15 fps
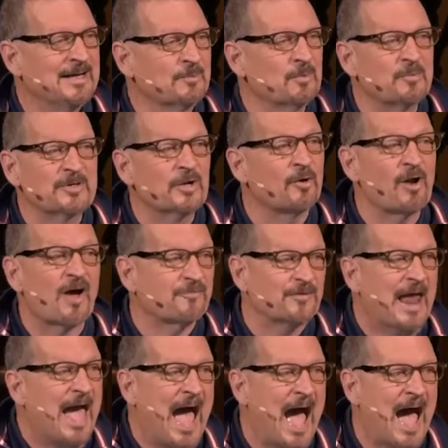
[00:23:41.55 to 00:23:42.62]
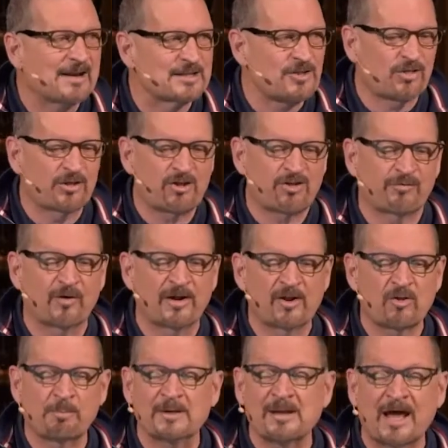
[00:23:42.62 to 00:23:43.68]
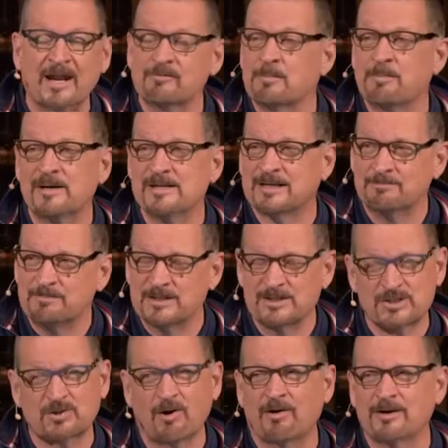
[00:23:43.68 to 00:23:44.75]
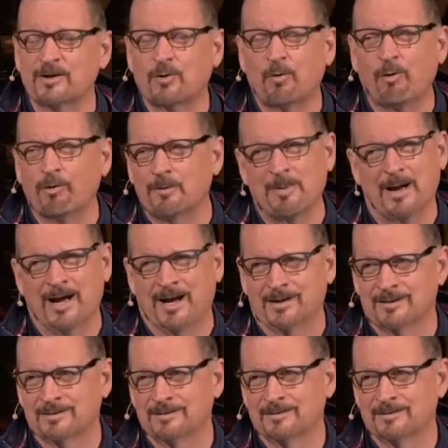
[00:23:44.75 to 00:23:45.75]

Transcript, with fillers: And what we don't often add is this phrase, but not everybody can be the starting quarterback